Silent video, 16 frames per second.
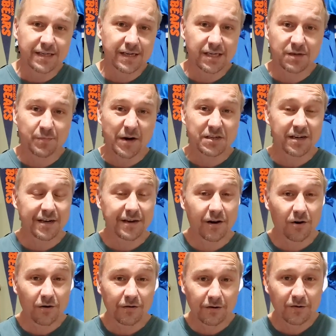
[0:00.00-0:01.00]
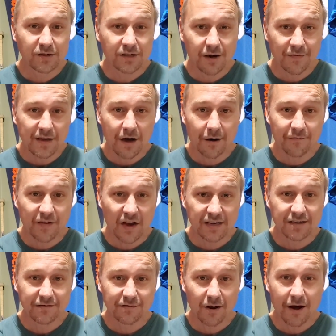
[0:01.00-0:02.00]
especially all those on the
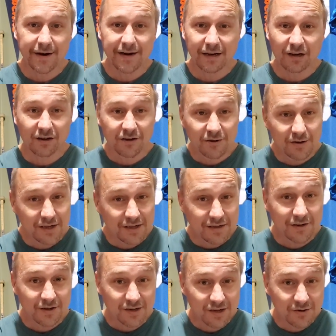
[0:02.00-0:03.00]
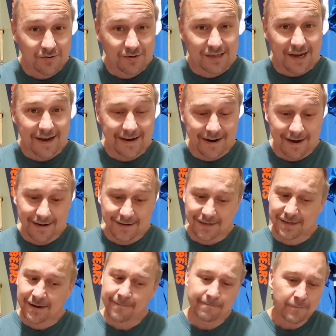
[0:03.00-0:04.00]
offensive line, including your two tight
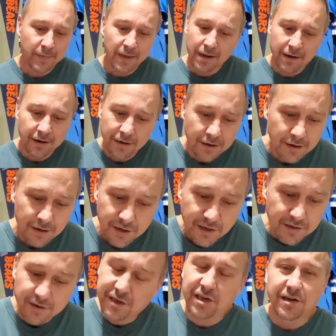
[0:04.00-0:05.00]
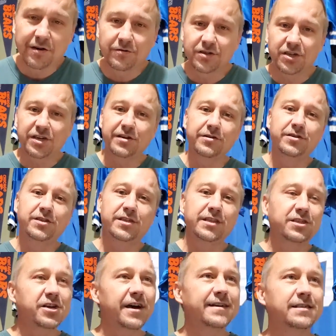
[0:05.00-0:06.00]
ends. Huge, huge. The
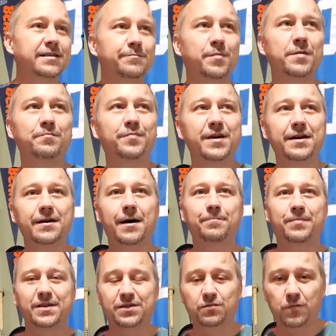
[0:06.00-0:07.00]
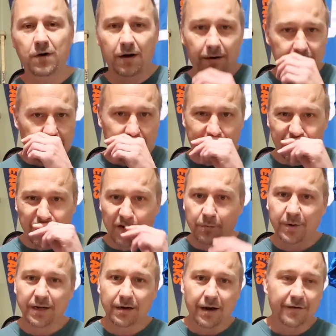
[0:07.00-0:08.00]
Giants have been beat up as well. They have
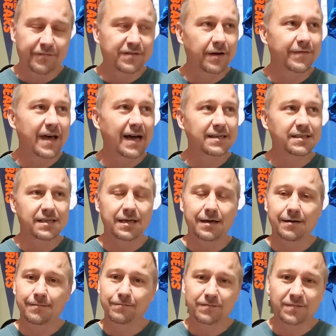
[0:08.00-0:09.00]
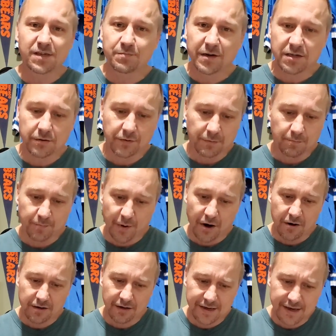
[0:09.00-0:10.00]
nobody left on that team, especially with
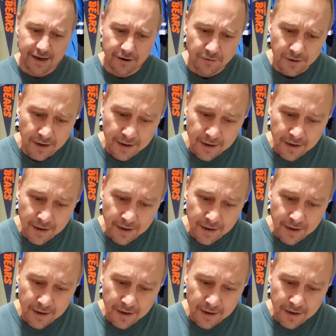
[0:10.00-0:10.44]
Barkley out.